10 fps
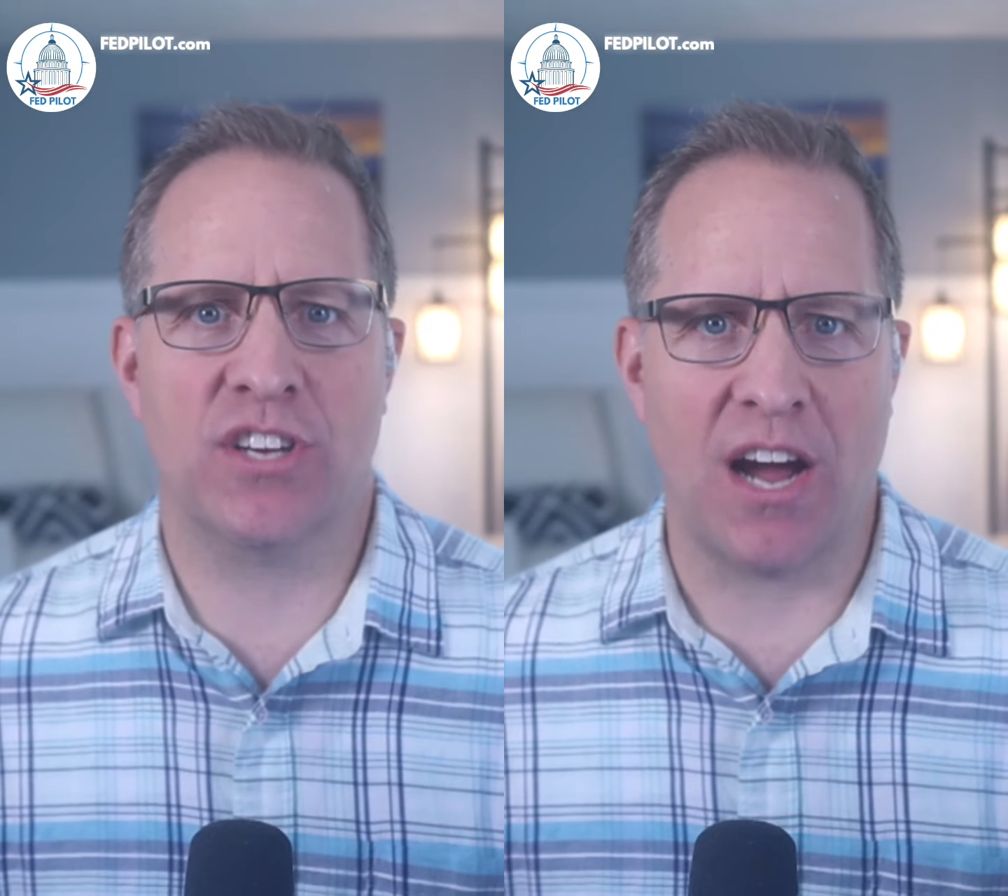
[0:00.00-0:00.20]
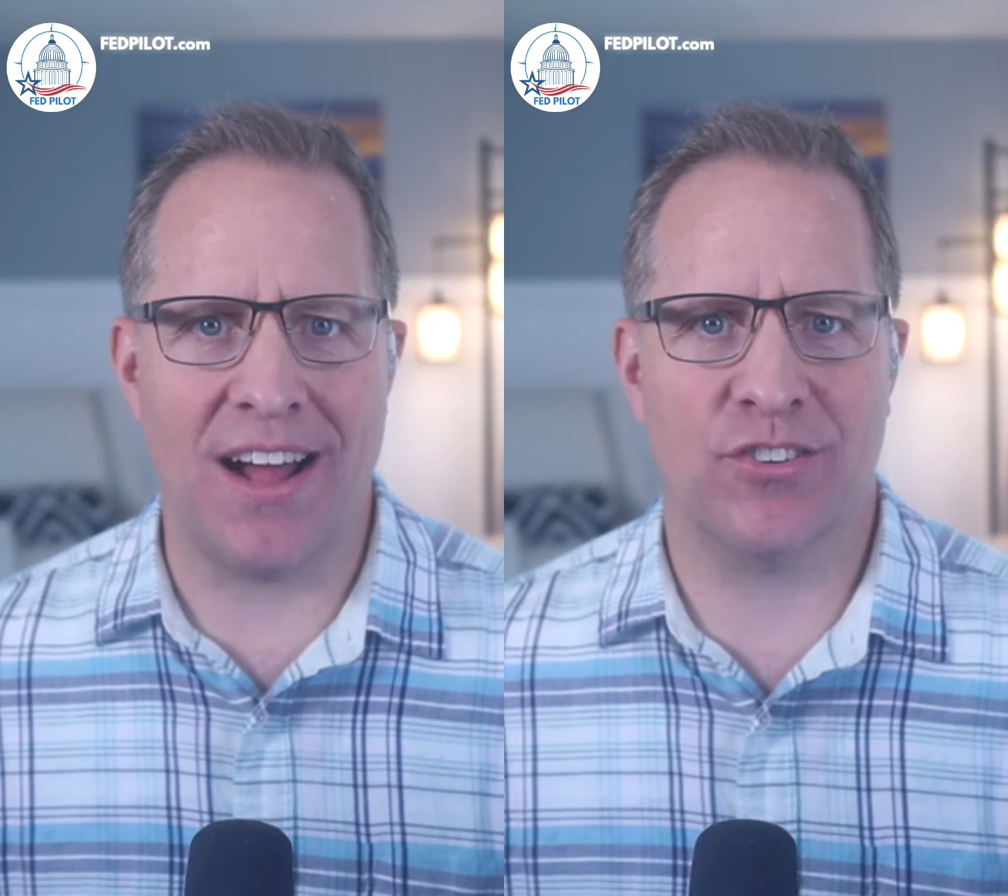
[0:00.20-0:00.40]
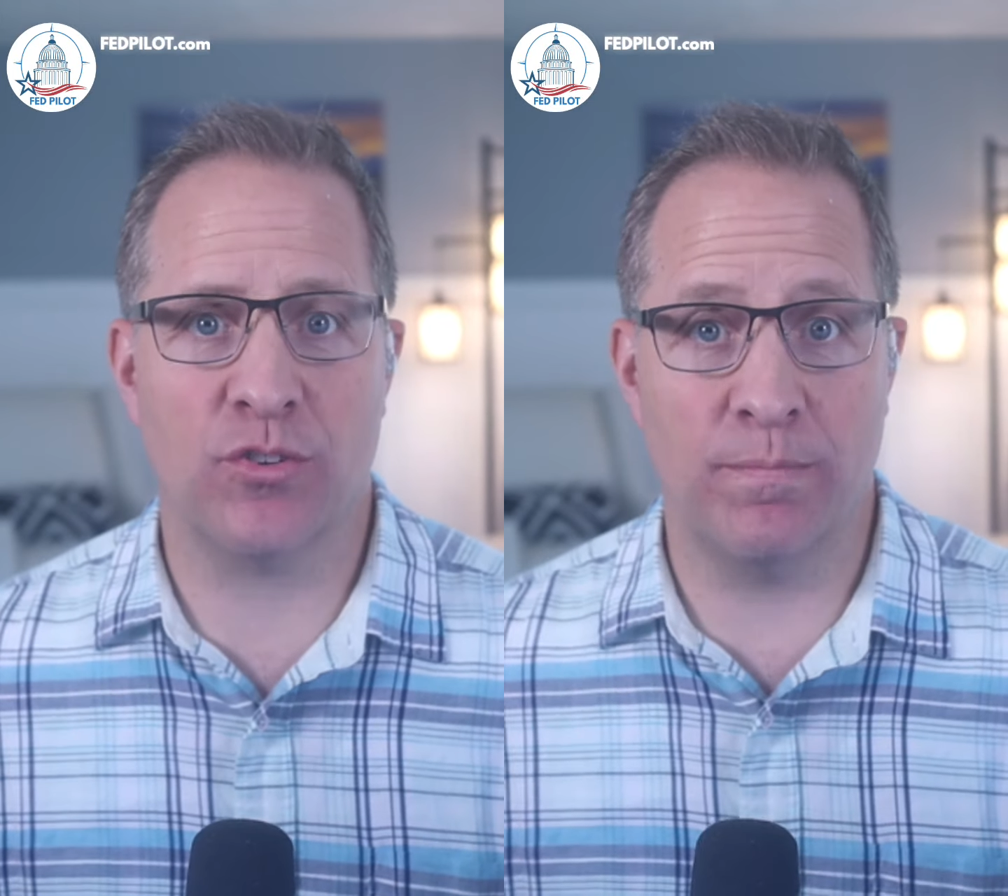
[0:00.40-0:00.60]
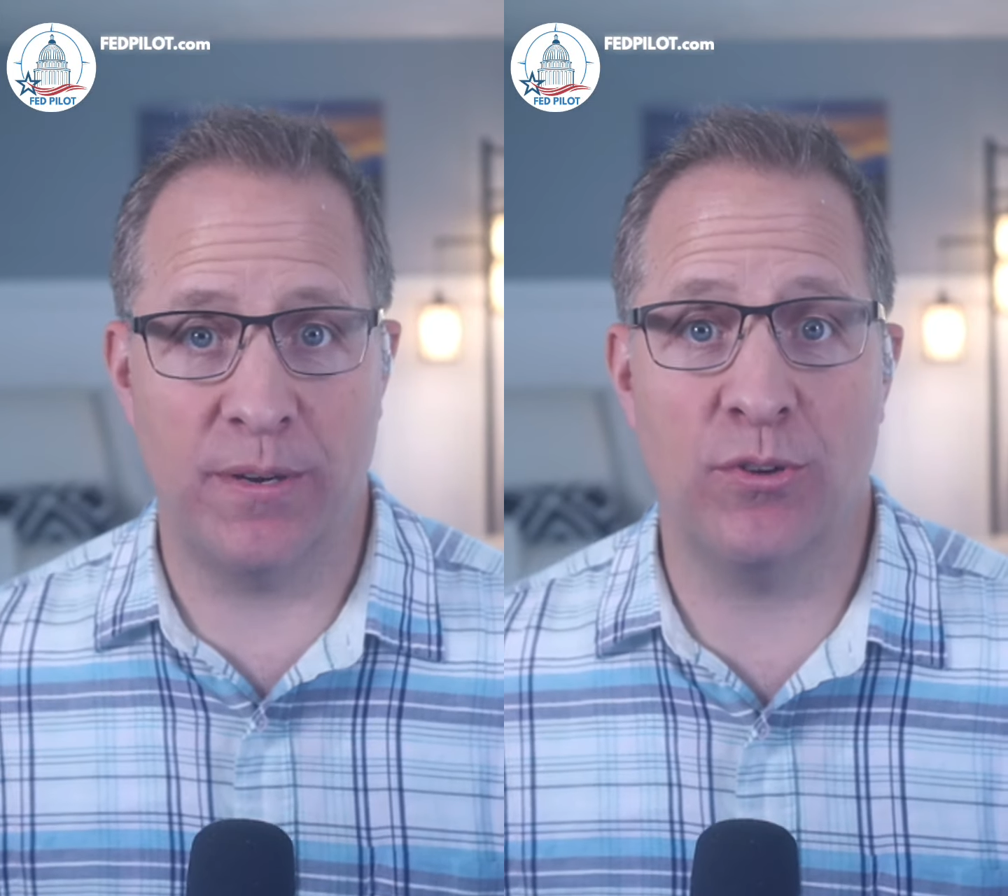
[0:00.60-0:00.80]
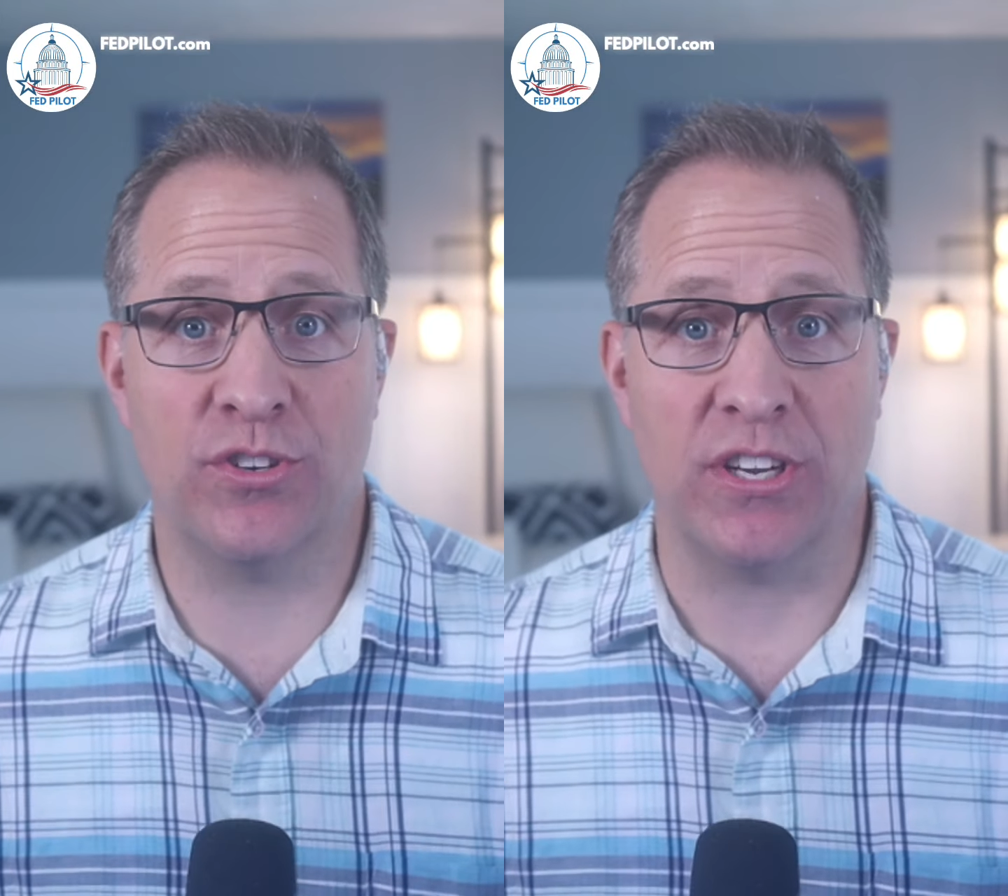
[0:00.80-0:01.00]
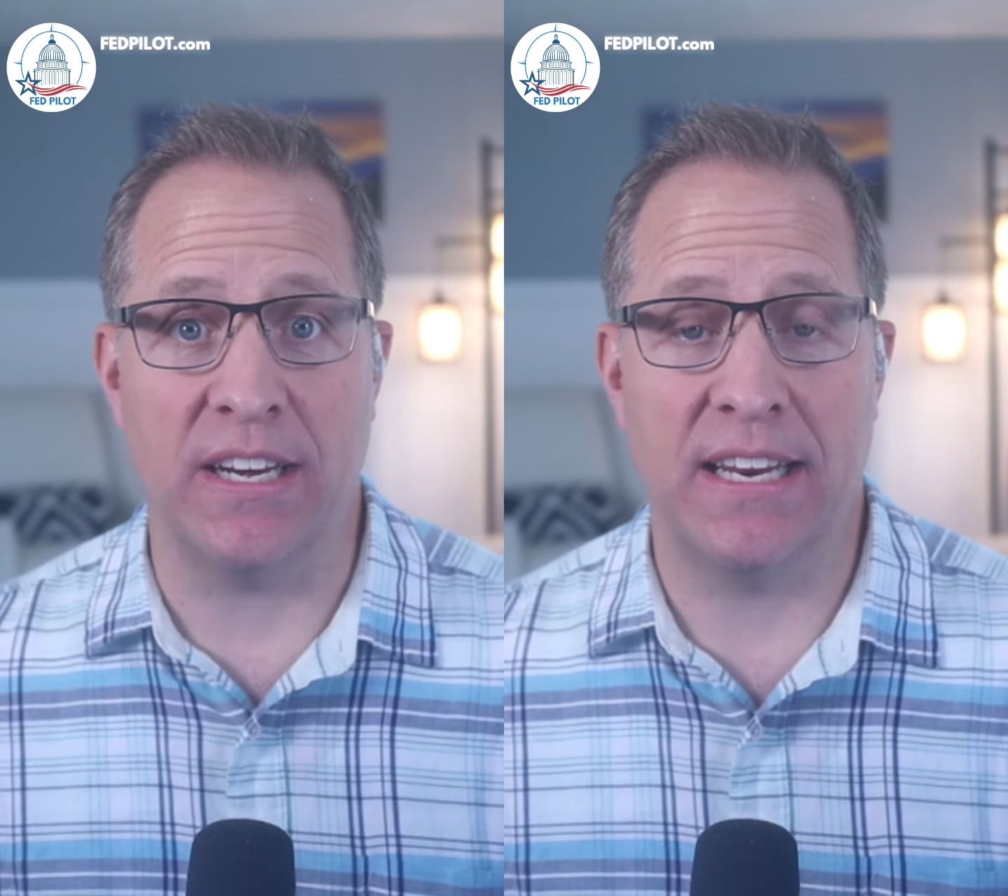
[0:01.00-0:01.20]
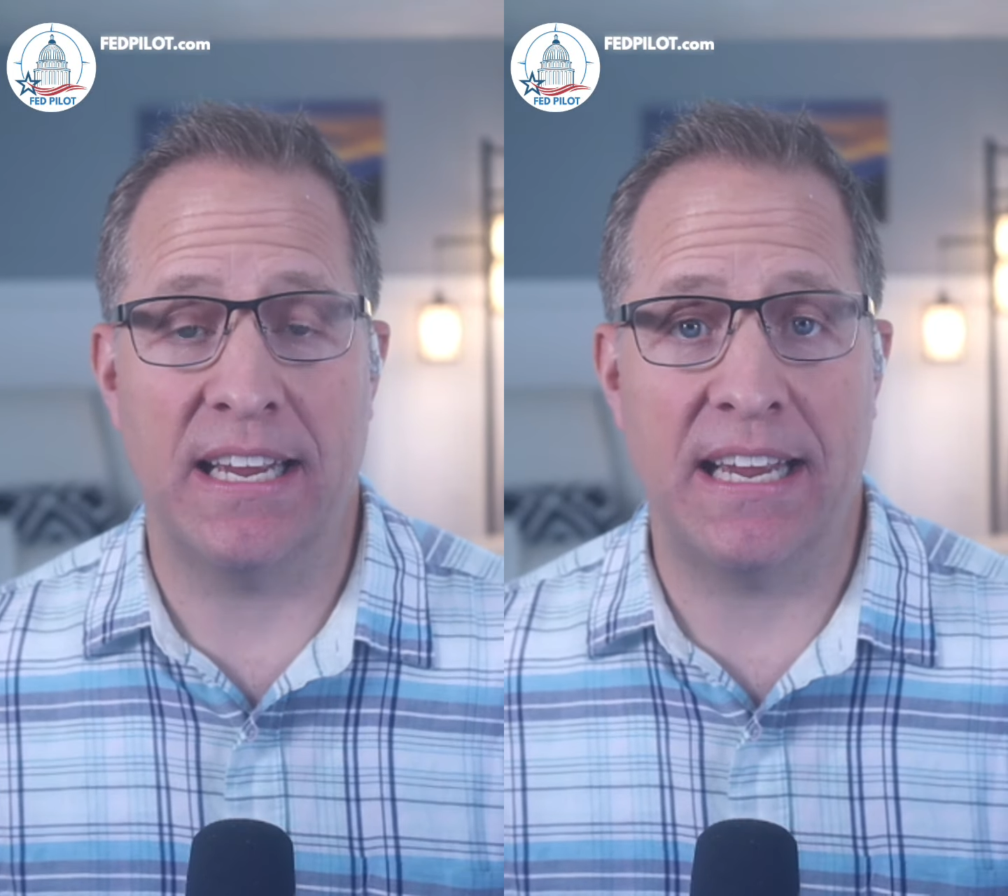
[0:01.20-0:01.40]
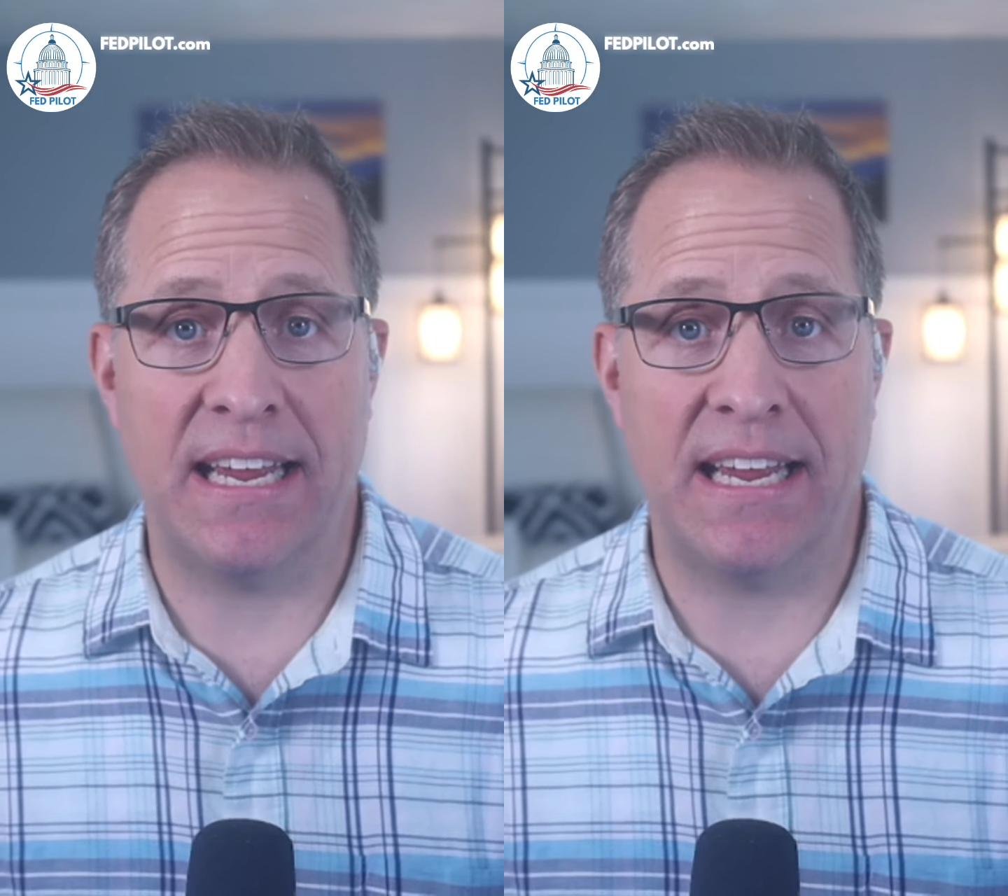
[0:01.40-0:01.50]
contribution